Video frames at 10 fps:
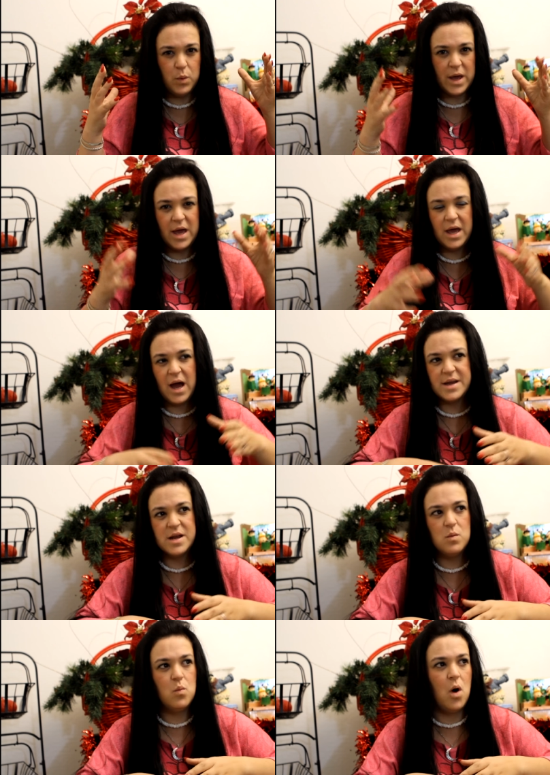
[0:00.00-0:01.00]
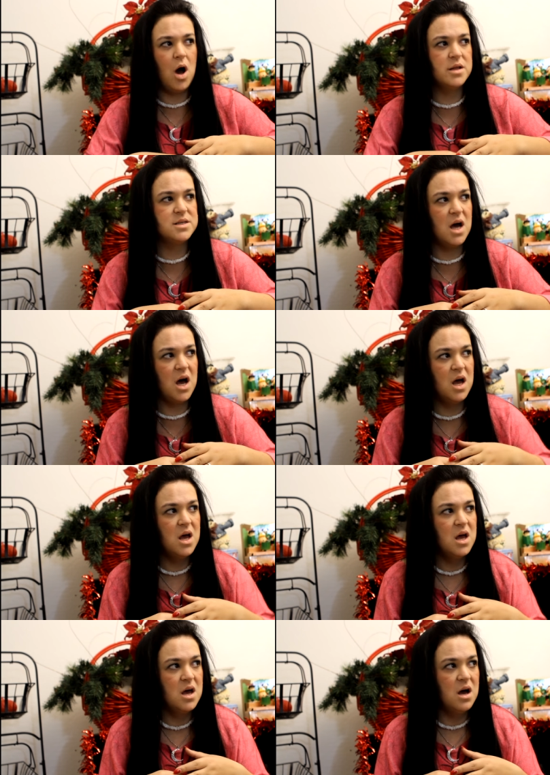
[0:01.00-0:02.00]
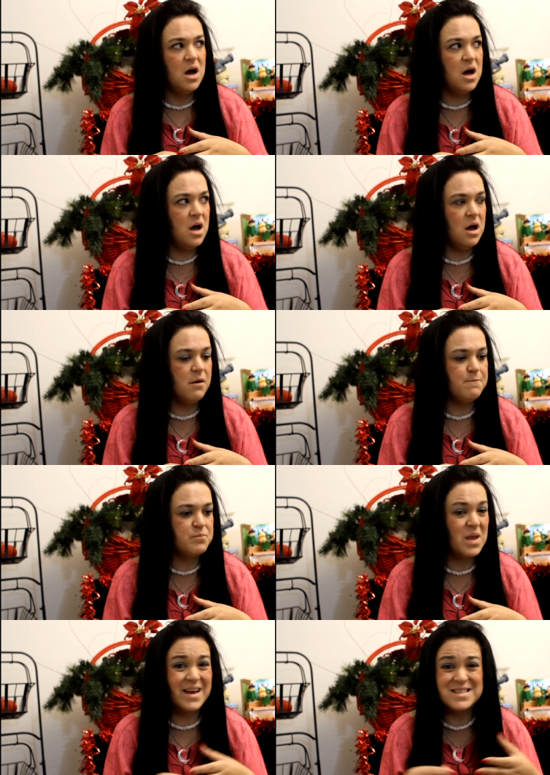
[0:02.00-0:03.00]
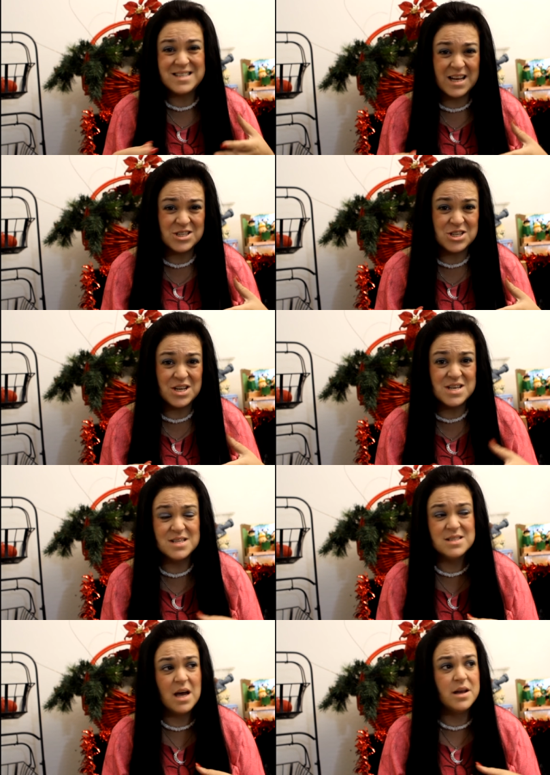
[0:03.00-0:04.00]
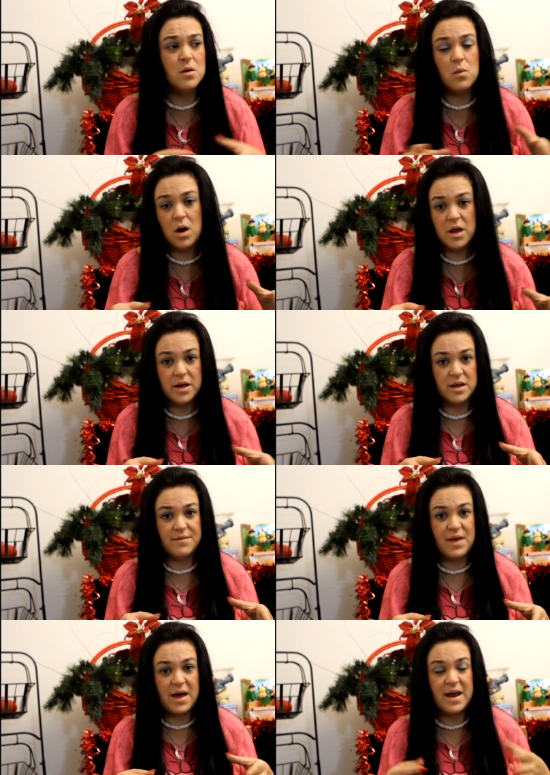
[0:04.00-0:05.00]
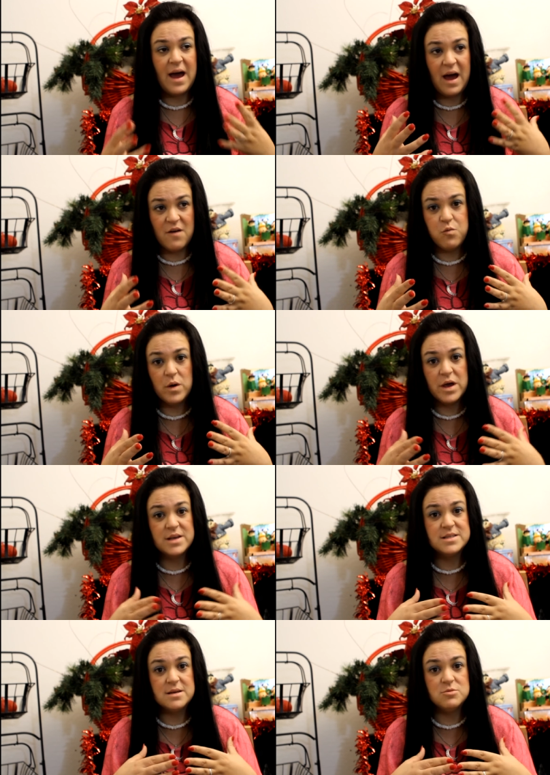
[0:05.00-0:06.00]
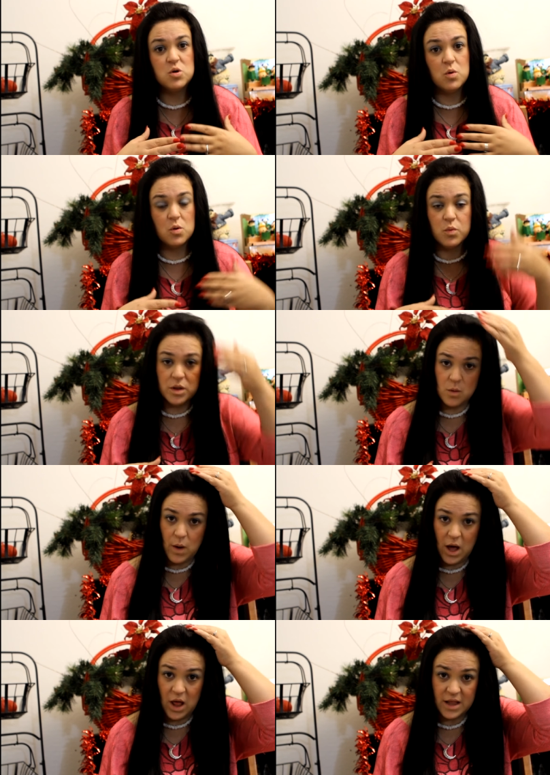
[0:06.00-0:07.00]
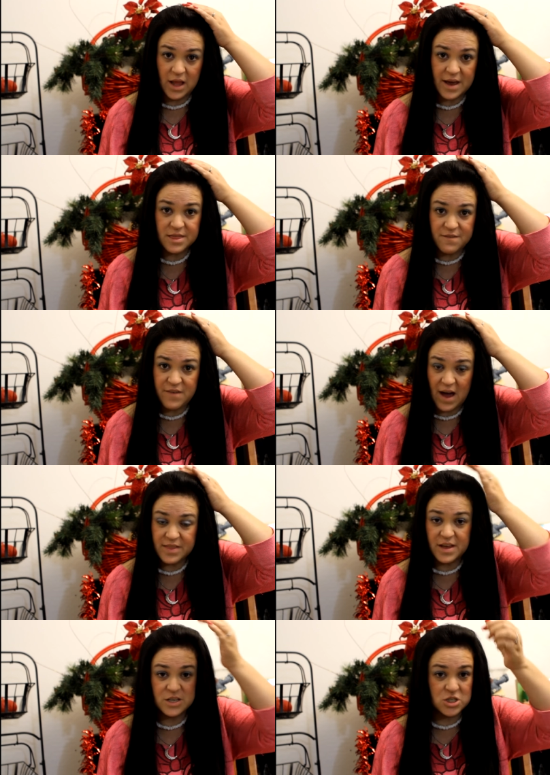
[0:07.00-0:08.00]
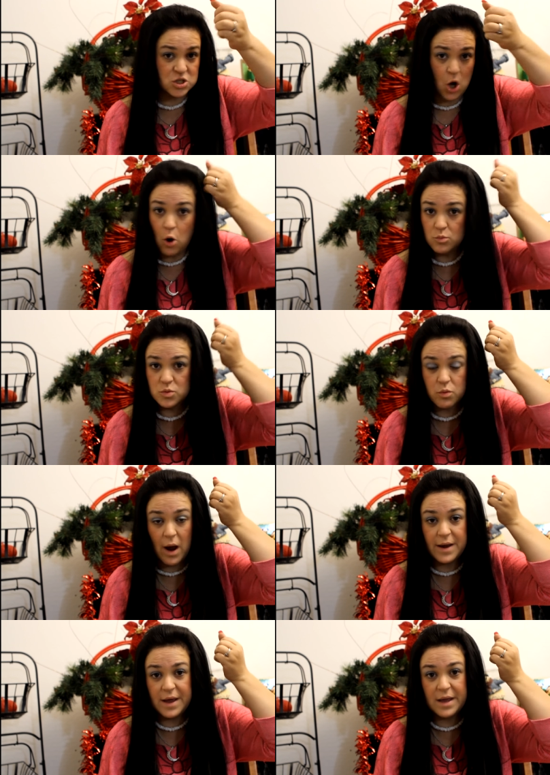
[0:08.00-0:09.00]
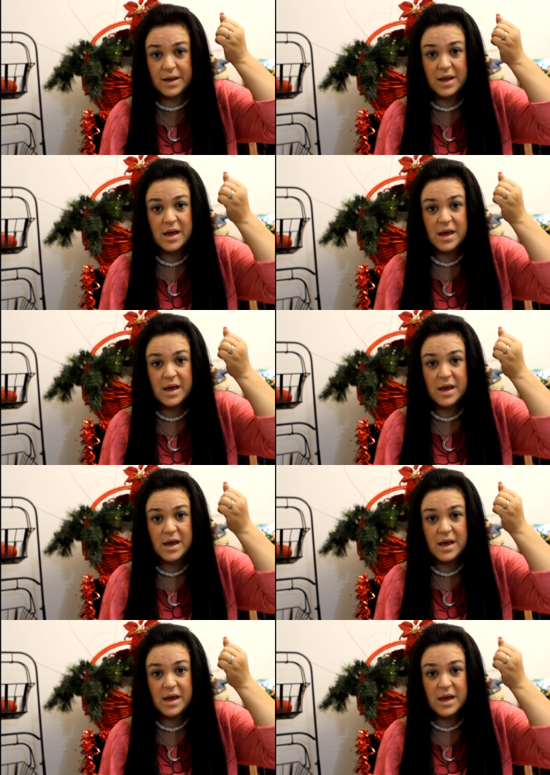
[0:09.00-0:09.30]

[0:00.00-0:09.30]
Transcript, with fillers: wig. I didn't want uh, um, extensions. I didn't want any of that. A half wig seemed to work really well. I like the fact that it just combs right in